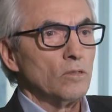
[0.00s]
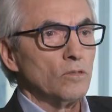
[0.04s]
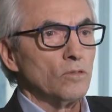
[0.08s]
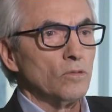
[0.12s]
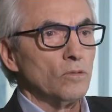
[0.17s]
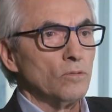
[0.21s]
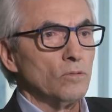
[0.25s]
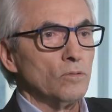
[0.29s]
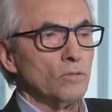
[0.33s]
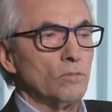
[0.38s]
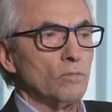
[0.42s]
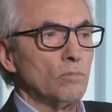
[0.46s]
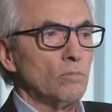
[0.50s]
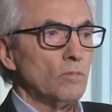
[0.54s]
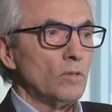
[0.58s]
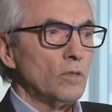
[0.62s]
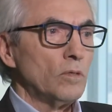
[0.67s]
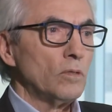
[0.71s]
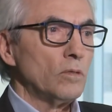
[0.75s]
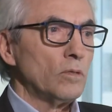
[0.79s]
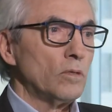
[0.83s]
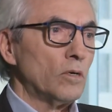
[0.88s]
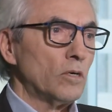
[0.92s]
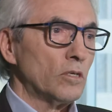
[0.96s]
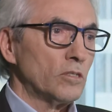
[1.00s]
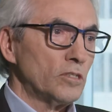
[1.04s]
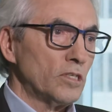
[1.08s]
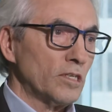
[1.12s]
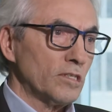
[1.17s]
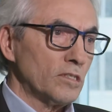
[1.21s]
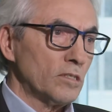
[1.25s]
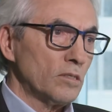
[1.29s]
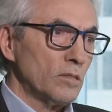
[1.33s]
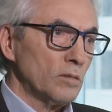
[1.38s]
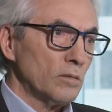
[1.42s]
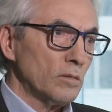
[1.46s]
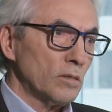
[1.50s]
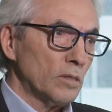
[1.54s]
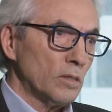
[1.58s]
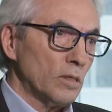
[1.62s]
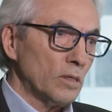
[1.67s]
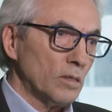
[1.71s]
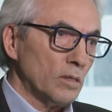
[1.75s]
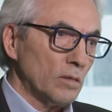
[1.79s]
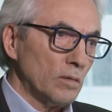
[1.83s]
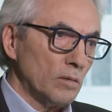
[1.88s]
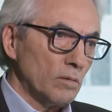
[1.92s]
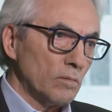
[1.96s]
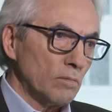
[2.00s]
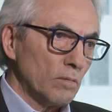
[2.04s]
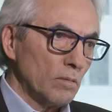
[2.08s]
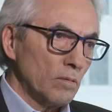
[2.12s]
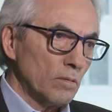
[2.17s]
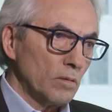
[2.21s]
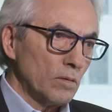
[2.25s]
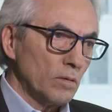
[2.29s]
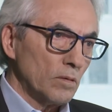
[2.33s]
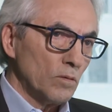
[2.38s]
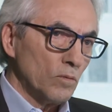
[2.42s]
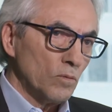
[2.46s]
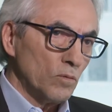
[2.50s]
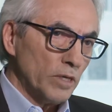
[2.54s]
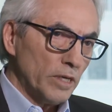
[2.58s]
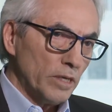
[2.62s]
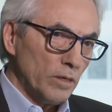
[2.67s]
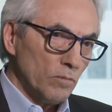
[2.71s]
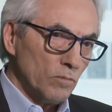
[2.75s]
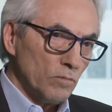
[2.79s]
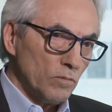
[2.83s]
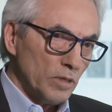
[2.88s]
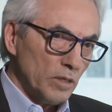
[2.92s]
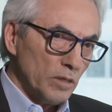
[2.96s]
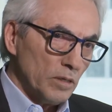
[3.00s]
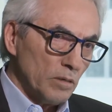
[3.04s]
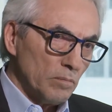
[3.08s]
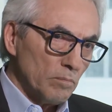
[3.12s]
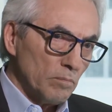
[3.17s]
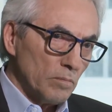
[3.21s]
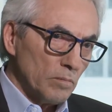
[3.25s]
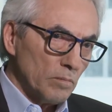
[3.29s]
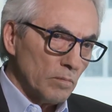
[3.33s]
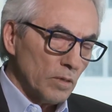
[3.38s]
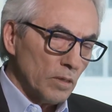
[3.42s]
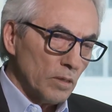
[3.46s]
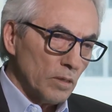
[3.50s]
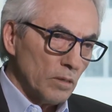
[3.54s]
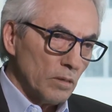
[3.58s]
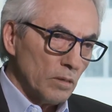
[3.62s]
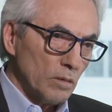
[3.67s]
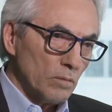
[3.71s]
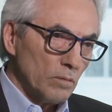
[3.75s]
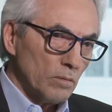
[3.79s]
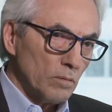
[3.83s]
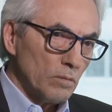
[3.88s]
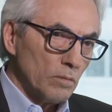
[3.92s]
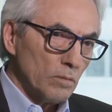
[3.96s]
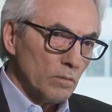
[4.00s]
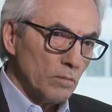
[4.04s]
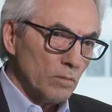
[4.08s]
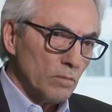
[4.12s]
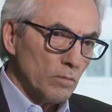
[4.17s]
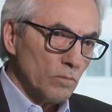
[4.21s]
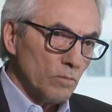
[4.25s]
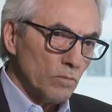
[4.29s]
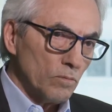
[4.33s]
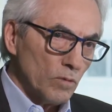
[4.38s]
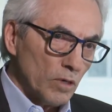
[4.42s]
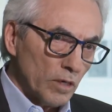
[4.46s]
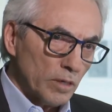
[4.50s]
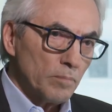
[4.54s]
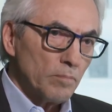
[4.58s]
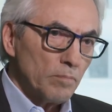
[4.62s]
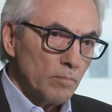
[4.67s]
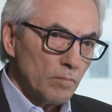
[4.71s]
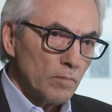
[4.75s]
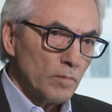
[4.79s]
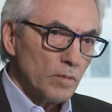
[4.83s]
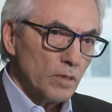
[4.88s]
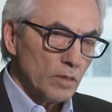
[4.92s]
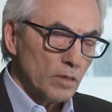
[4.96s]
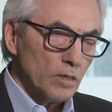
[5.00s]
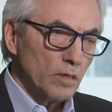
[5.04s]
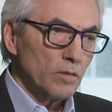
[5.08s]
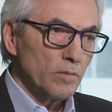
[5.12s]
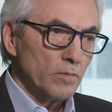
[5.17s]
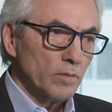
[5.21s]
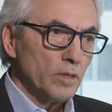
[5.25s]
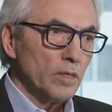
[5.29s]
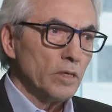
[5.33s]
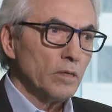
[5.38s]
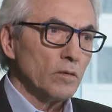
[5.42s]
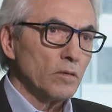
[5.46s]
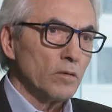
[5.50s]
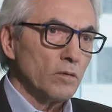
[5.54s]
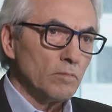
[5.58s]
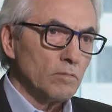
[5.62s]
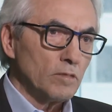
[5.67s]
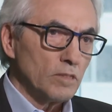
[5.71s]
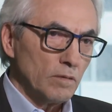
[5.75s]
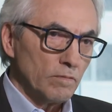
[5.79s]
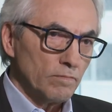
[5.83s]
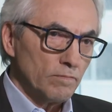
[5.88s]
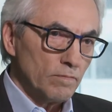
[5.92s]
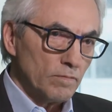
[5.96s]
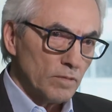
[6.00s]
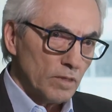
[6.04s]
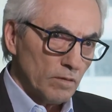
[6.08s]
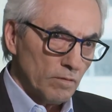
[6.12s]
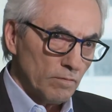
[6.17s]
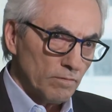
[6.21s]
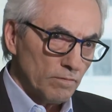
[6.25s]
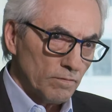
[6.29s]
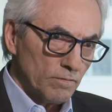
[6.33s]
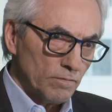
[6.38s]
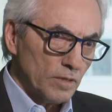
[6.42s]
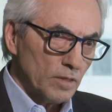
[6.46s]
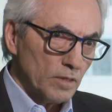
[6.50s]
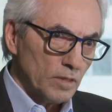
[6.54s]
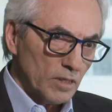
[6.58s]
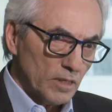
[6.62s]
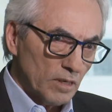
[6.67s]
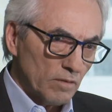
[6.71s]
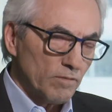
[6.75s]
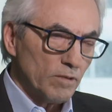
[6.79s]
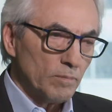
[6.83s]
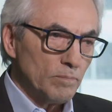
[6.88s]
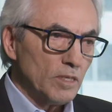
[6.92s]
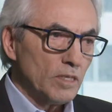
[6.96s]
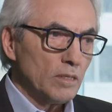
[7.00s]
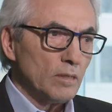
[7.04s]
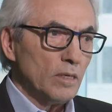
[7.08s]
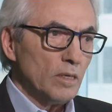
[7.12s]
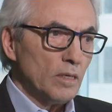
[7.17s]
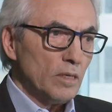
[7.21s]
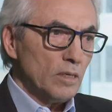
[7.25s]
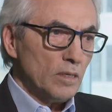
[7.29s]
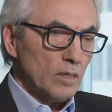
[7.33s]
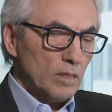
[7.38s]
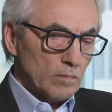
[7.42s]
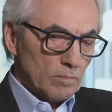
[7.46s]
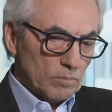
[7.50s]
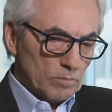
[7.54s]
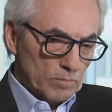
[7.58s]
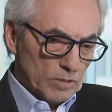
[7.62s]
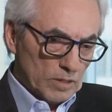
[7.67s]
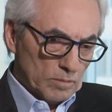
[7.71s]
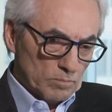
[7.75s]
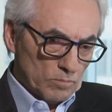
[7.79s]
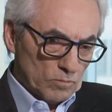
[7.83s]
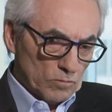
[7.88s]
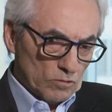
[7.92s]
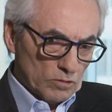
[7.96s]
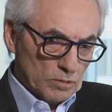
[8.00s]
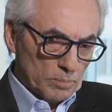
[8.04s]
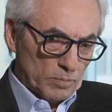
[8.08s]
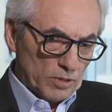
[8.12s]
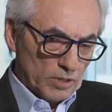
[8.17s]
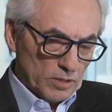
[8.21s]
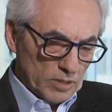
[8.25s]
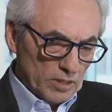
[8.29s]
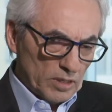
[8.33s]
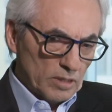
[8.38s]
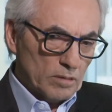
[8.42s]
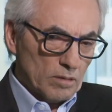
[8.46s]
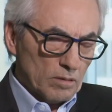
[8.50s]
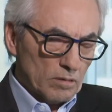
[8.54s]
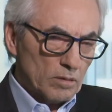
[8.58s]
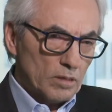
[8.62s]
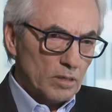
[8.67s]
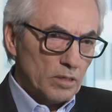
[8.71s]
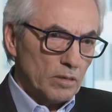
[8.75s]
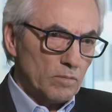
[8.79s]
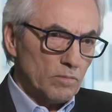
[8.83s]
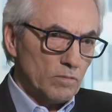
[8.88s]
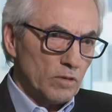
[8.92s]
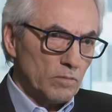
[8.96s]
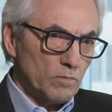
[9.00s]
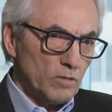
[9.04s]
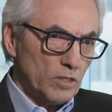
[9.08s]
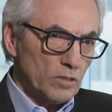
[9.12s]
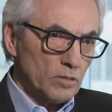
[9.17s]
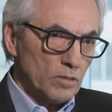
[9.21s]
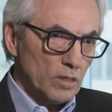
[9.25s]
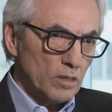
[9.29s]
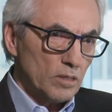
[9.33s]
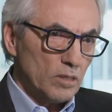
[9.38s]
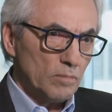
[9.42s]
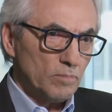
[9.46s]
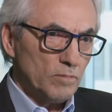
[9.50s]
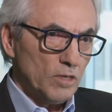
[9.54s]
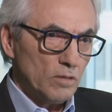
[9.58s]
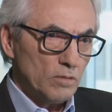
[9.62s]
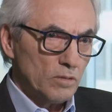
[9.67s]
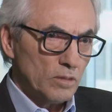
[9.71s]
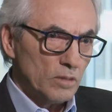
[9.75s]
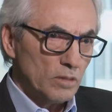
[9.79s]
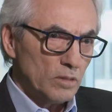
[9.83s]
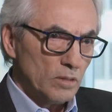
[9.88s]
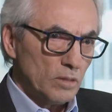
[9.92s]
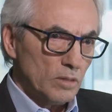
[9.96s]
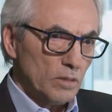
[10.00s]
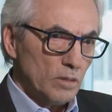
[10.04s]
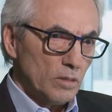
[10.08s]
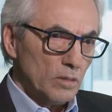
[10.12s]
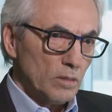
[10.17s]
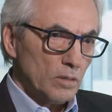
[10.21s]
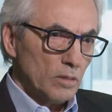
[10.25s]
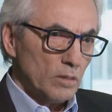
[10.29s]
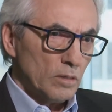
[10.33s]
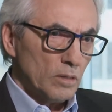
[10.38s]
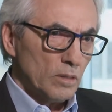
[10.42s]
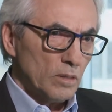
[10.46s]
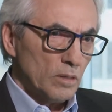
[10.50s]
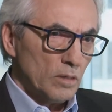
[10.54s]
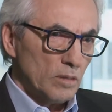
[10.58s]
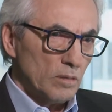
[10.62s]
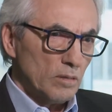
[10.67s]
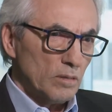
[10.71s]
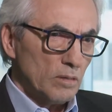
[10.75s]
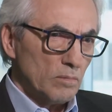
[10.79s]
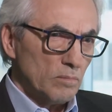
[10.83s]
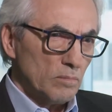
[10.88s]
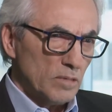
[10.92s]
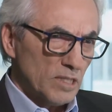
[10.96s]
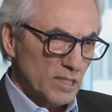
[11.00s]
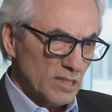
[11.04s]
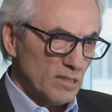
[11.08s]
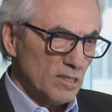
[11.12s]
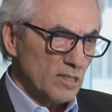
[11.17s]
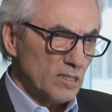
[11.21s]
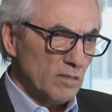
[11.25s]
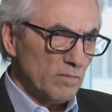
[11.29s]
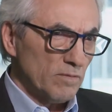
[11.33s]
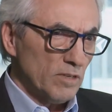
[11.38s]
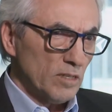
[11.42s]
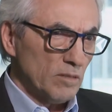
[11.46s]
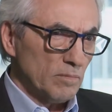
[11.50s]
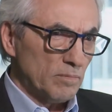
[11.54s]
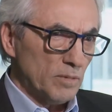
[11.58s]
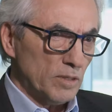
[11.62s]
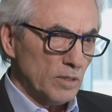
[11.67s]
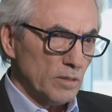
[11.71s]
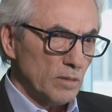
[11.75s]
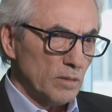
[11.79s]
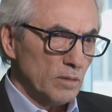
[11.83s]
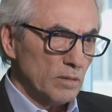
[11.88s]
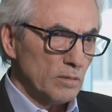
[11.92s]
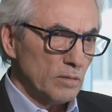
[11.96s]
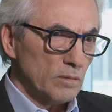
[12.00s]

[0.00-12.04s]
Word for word: to not just uh, the way we uh, run the country in terms of, of government, but most particularly when we talk about uh, business development.